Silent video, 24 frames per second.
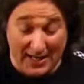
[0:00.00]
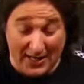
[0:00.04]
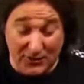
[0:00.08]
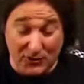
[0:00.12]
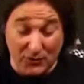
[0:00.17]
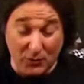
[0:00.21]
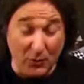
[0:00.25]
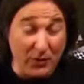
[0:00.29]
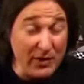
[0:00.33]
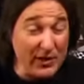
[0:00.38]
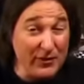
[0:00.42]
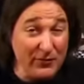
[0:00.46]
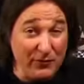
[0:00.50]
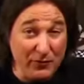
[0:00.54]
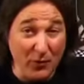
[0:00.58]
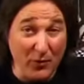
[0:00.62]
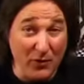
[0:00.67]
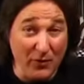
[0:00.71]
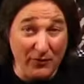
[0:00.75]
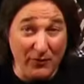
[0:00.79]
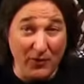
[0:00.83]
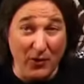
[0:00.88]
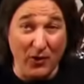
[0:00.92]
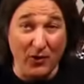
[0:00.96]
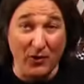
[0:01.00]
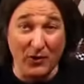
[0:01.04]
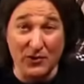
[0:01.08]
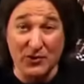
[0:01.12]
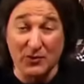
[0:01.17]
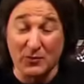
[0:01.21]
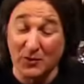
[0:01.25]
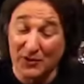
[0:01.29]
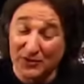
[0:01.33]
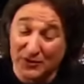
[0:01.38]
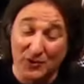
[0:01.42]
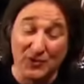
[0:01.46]
And 24
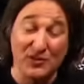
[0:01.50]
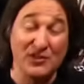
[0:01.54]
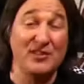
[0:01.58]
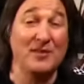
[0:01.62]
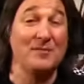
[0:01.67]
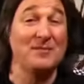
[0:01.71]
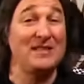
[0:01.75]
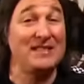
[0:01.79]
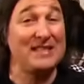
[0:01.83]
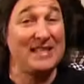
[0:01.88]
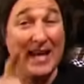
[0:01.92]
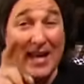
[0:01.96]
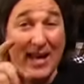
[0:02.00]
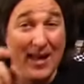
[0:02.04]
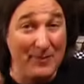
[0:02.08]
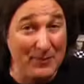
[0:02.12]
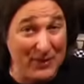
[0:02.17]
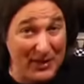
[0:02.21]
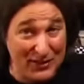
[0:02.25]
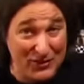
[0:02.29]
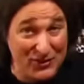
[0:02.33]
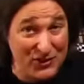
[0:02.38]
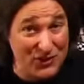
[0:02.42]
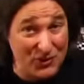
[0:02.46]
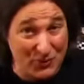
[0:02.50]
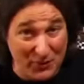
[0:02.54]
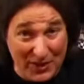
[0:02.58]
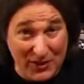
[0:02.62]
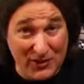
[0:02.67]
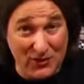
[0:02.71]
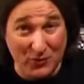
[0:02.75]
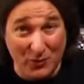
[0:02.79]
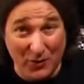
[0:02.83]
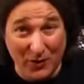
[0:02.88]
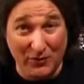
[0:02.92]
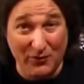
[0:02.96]
volts will do some damage to a
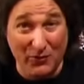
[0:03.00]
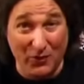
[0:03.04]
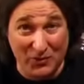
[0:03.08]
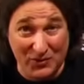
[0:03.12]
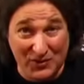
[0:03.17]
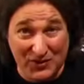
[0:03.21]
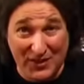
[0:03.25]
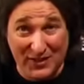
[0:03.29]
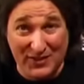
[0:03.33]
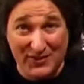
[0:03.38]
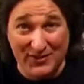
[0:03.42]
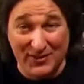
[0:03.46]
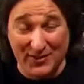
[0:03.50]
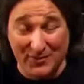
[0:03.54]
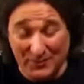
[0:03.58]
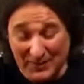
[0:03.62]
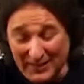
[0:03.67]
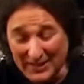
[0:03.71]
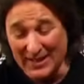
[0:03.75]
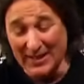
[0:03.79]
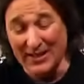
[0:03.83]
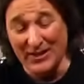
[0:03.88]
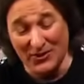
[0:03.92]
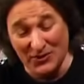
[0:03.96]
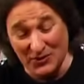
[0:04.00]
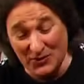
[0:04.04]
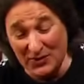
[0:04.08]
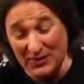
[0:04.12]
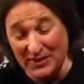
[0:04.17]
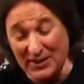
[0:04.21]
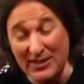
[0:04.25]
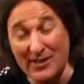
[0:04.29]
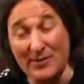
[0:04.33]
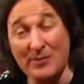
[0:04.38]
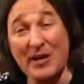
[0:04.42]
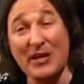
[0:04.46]
12-volt system, so
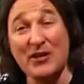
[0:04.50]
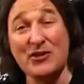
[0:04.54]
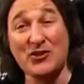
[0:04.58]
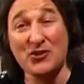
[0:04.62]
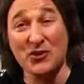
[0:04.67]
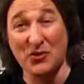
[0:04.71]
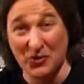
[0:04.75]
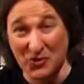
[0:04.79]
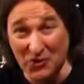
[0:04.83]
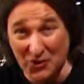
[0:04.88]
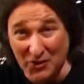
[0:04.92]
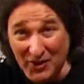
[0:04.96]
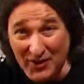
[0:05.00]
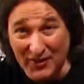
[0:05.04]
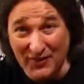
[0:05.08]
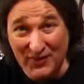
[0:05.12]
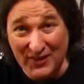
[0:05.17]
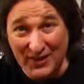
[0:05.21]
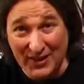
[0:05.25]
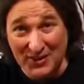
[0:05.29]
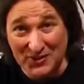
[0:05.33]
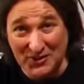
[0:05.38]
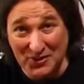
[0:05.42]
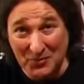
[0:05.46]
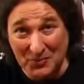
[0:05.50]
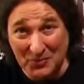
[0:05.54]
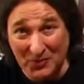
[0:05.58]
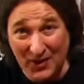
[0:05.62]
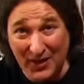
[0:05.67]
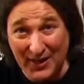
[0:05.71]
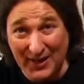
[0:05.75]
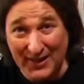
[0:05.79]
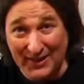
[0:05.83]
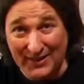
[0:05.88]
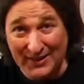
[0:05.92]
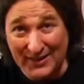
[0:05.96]
you need to make sure you're hooking things up
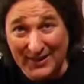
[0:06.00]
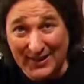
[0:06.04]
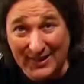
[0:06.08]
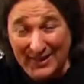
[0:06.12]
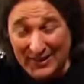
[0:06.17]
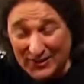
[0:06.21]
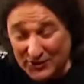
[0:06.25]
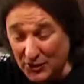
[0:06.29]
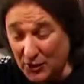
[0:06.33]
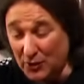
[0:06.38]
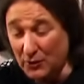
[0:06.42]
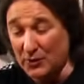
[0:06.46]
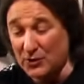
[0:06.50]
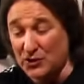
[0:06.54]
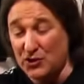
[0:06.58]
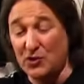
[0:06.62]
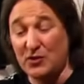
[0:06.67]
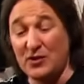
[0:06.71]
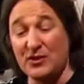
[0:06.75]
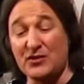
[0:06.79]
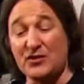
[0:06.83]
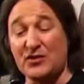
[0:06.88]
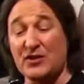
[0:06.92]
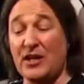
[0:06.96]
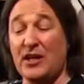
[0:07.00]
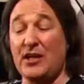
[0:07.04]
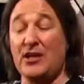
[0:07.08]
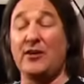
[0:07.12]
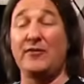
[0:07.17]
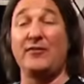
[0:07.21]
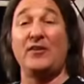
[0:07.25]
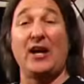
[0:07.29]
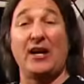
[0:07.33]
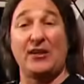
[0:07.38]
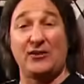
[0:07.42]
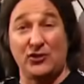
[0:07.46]
right. So, as you can see,
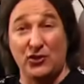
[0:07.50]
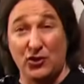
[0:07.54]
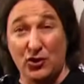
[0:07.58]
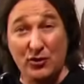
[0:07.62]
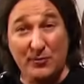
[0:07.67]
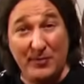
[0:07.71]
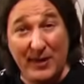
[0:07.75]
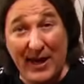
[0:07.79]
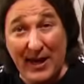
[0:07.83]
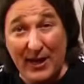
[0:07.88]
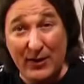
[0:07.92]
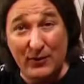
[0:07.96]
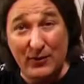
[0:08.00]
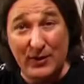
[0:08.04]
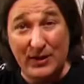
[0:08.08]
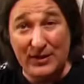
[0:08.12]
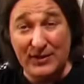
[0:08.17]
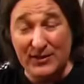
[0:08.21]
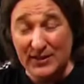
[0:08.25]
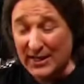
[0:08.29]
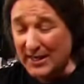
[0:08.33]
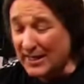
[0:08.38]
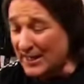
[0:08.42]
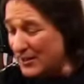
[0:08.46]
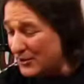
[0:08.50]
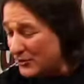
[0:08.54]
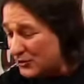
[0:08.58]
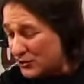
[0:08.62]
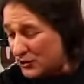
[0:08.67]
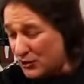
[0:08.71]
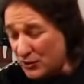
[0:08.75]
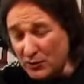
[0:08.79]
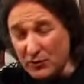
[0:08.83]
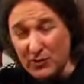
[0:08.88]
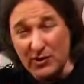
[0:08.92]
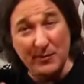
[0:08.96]
you've got two batteries,
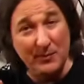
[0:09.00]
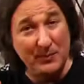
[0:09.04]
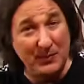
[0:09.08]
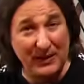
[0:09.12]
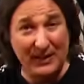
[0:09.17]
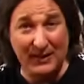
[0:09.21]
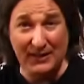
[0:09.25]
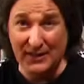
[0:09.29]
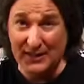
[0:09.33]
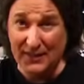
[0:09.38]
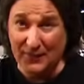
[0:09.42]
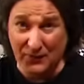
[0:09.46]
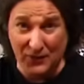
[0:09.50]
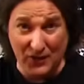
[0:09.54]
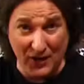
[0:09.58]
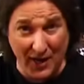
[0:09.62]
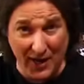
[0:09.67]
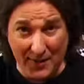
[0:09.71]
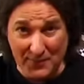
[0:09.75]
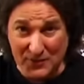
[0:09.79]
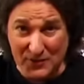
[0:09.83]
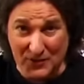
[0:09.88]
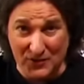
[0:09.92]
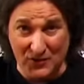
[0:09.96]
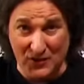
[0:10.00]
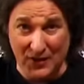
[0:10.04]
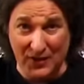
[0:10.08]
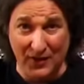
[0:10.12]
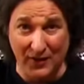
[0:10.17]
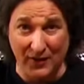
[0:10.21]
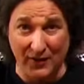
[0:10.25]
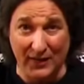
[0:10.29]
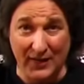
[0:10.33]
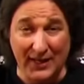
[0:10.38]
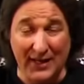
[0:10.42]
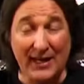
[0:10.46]
two completely different options
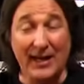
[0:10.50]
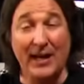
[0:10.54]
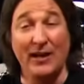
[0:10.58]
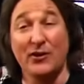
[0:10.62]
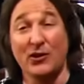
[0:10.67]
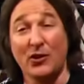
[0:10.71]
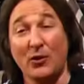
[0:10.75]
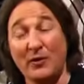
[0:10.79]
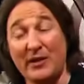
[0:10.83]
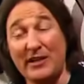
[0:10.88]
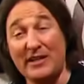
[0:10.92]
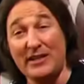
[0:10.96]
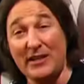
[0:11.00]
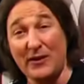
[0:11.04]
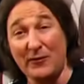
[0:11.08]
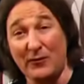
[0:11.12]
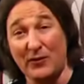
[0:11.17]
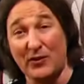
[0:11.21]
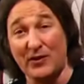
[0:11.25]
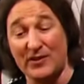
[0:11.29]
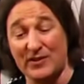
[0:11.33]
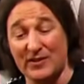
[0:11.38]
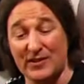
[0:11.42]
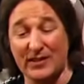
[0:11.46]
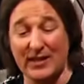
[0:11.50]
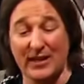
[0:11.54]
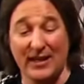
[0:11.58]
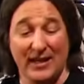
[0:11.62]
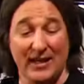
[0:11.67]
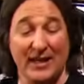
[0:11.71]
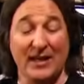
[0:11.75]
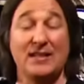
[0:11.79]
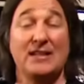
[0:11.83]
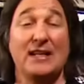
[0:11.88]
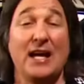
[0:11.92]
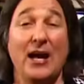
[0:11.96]
here, and the only difference
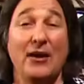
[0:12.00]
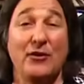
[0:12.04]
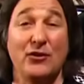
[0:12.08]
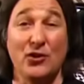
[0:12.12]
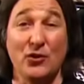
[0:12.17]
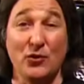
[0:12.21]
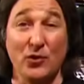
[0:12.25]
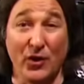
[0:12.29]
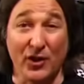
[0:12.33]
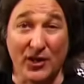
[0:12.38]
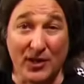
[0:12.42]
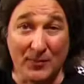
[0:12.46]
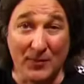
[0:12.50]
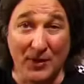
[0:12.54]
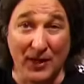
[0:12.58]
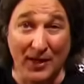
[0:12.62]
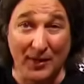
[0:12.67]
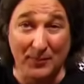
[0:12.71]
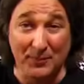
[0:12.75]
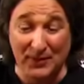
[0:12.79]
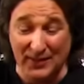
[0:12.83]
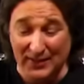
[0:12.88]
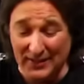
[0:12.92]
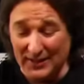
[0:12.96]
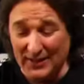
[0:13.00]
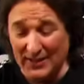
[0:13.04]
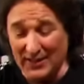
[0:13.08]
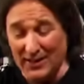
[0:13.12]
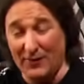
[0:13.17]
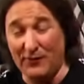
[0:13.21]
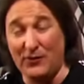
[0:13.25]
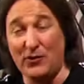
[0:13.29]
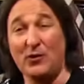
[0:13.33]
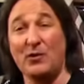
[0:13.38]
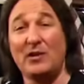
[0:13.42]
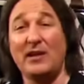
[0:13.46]
is how you hook them up.
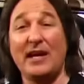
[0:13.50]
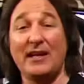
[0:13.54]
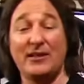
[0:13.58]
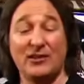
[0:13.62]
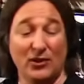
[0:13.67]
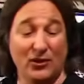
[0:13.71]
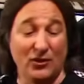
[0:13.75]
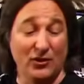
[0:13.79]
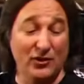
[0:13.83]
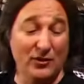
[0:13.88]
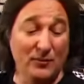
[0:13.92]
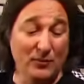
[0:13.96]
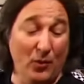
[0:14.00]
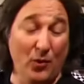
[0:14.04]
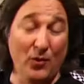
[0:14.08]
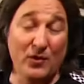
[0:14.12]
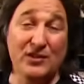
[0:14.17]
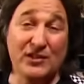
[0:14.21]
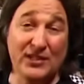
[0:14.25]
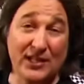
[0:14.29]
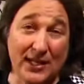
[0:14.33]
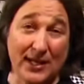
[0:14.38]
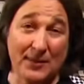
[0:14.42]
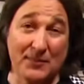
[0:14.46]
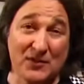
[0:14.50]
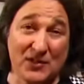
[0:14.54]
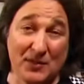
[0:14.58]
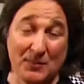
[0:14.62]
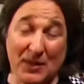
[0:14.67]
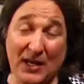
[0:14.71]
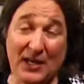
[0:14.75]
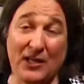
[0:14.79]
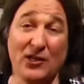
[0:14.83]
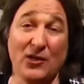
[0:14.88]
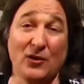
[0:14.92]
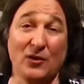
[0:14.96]
If you'd like to learn more tips that
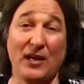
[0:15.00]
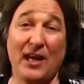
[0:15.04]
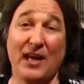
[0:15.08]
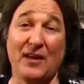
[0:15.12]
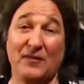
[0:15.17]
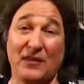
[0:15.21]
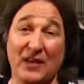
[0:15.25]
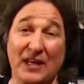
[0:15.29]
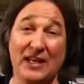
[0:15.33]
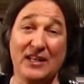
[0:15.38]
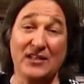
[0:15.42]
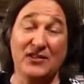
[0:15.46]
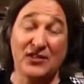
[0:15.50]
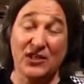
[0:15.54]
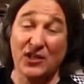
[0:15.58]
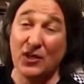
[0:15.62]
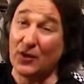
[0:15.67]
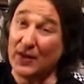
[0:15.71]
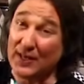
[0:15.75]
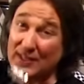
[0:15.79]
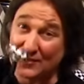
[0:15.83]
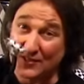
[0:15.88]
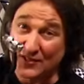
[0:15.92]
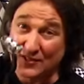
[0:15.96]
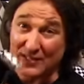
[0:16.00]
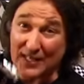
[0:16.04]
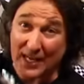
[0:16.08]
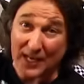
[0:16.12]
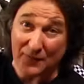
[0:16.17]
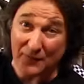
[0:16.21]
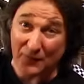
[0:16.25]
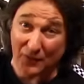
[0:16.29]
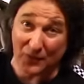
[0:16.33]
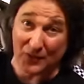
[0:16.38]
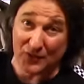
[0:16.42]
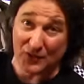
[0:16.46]
make your life easier and
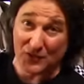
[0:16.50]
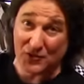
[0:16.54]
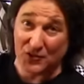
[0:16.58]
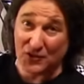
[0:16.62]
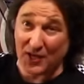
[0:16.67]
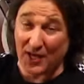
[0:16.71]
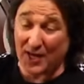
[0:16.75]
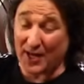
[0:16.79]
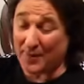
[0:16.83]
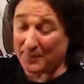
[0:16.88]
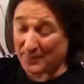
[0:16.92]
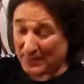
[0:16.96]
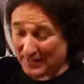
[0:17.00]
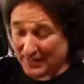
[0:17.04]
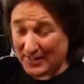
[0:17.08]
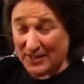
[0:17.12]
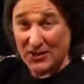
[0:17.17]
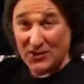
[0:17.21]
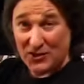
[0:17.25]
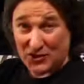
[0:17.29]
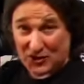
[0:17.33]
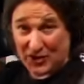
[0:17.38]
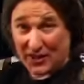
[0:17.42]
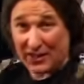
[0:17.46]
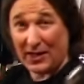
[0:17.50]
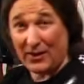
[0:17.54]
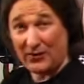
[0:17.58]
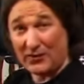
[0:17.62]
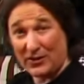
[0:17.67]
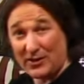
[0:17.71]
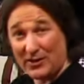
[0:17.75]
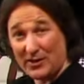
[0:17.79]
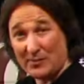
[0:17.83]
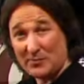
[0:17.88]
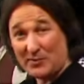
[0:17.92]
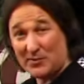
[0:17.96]
safer in the shop, check out
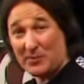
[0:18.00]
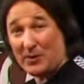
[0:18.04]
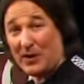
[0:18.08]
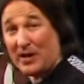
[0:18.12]
the tips